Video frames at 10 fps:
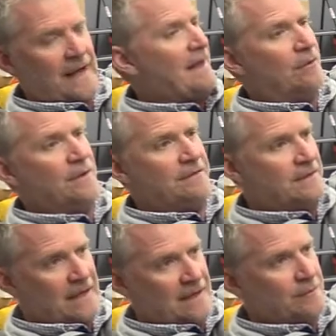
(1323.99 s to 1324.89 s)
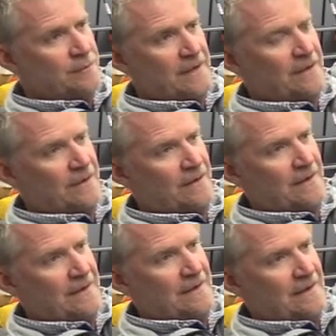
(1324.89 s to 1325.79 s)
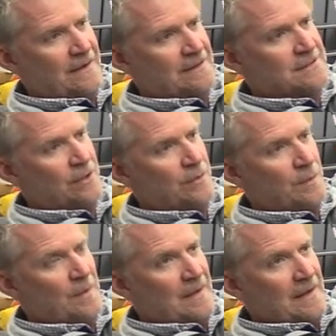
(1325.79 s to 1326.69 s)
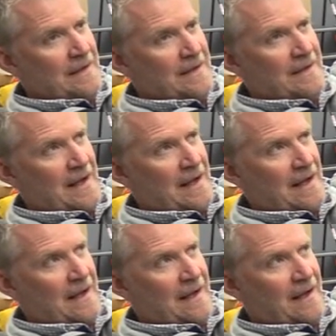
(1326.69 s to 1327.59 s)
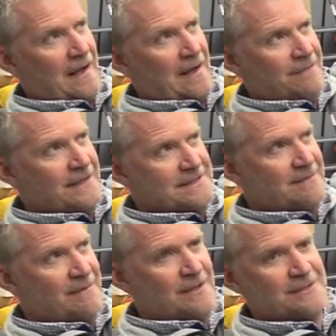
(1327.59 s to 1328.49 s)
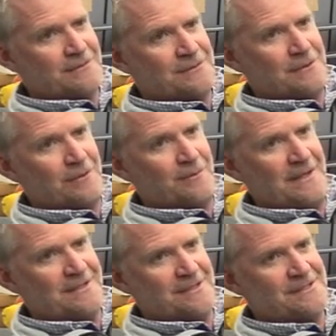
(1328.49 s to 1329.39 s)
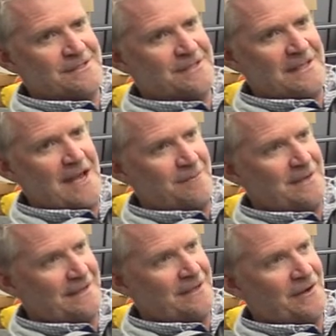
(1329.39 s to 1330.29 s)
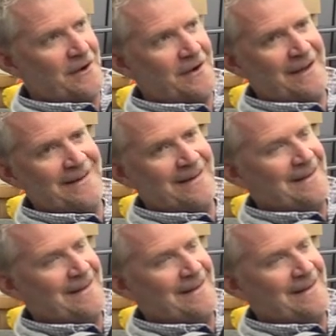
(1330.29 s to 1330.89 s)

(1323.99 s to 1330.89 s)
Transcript: Like, I don't give a damn who they are. And so, and I'm flexing my muscles a little bit just to see how big they are, right?